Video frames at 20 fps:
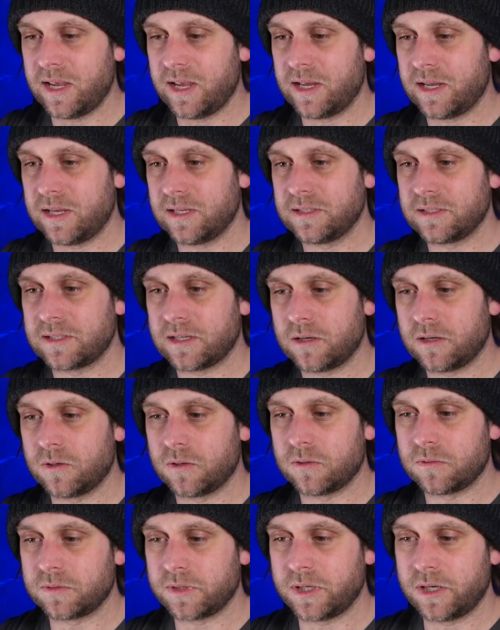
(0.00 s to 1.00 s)
And, uh,
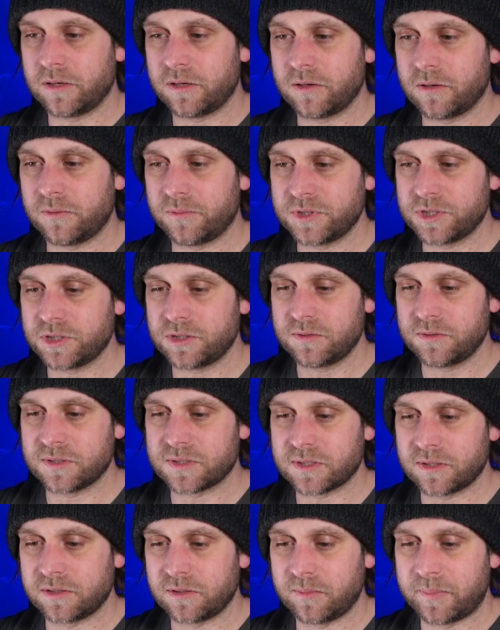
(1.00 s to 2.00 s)
oh, here, no, we should do
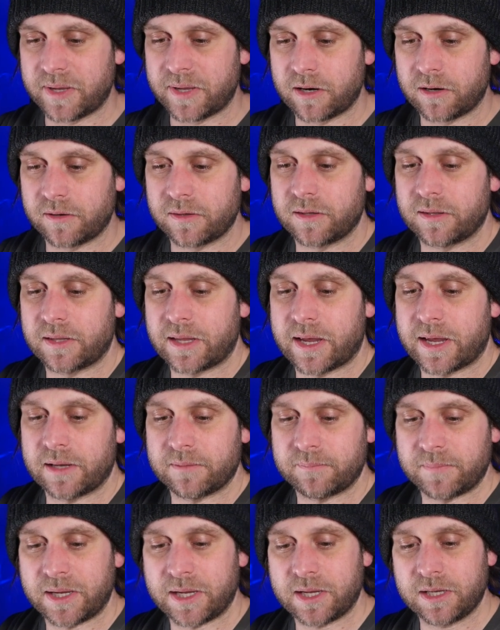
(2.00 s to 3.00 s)
this a little better than that,
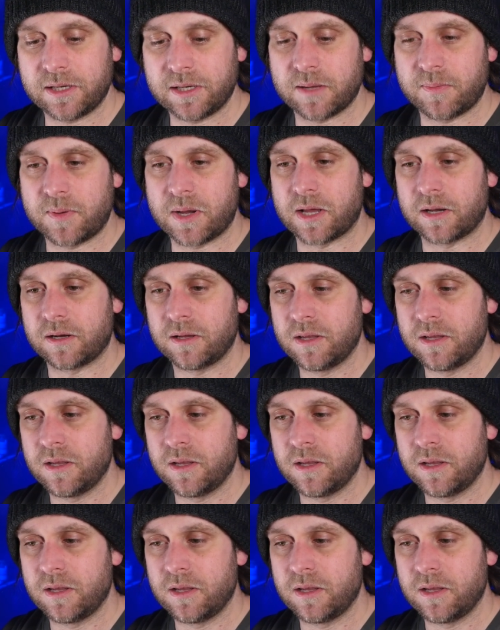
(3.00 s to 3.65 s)
man. Come on.